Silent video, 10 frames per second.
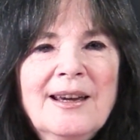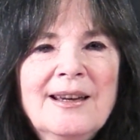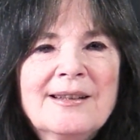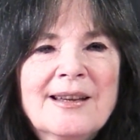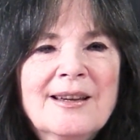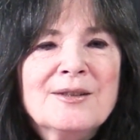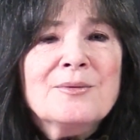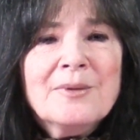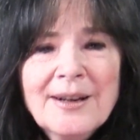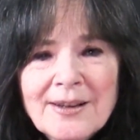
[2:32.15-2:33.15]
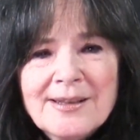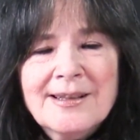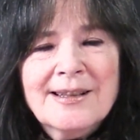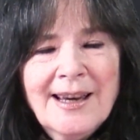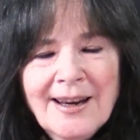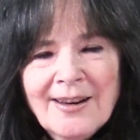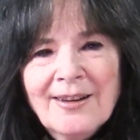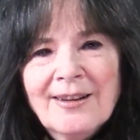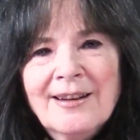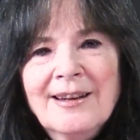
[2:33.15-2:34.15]
is his real
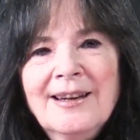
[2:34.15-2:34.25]
skill